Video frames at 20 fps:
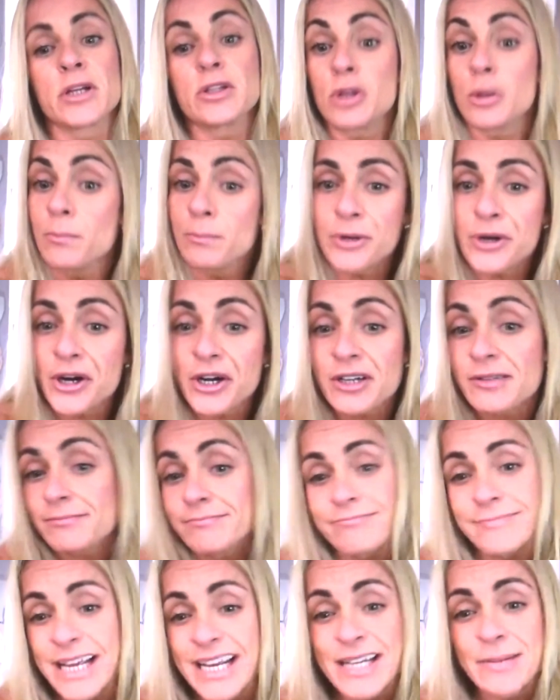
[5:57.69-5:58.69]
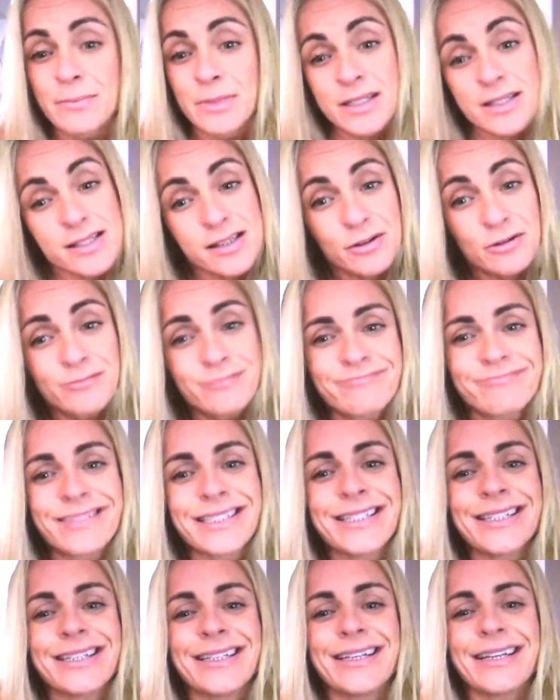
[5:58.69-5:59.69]
don't burn any muscle,
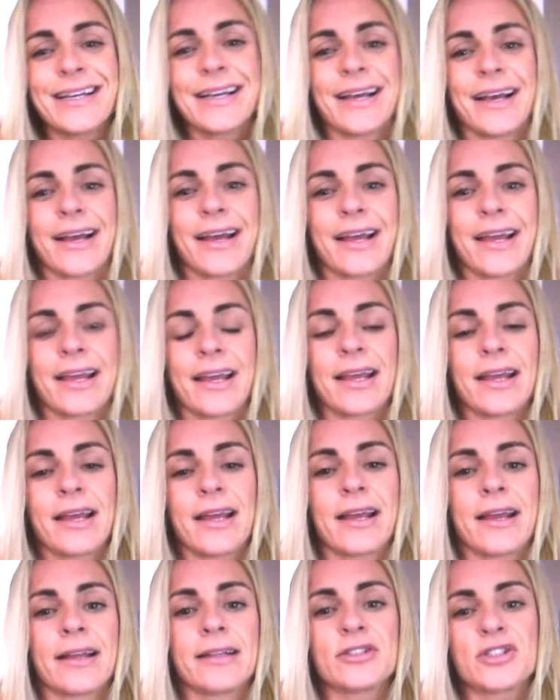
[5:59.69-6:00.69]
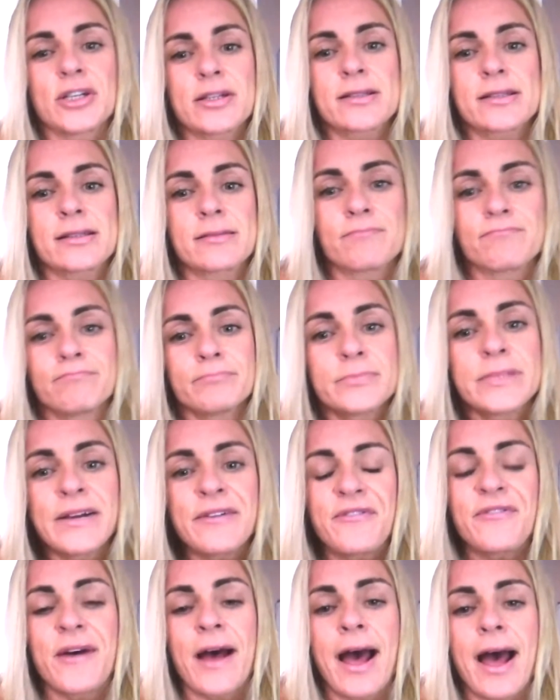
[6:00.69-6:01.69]
and just the
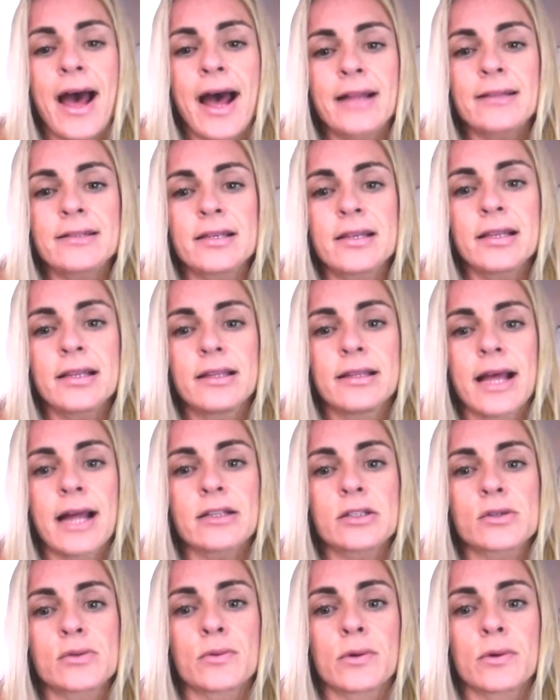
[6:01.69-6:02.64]
fat. That's